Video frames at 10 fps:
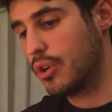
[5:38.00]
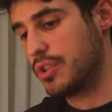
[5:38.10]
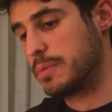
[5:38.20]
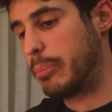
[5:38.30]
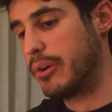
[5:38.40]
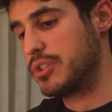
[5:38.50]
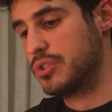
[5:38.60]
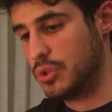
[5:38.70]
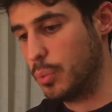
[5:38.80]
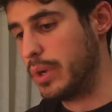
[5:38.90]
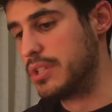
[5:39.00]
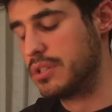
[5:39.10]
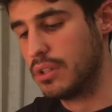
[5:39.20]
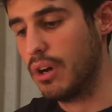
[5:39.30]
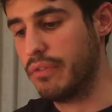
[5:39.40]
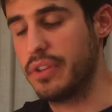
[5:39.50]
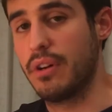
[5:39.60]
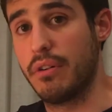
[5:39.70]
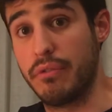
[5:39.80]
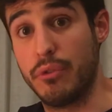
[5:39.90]
corresponds to which of
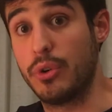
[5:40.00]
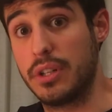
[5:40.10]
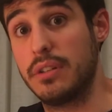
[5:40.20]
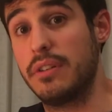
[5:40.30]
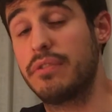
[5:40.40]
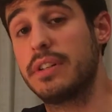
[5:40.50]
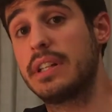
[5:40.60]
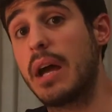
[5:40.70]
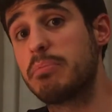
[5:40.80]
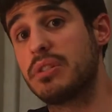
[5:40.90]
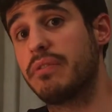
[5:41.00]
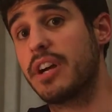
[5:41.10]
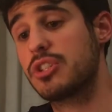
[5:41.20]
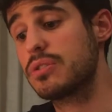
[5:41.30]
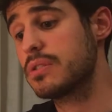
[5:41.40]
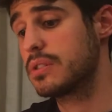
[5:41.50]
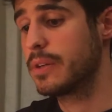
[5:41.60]
the 4 different types of actions.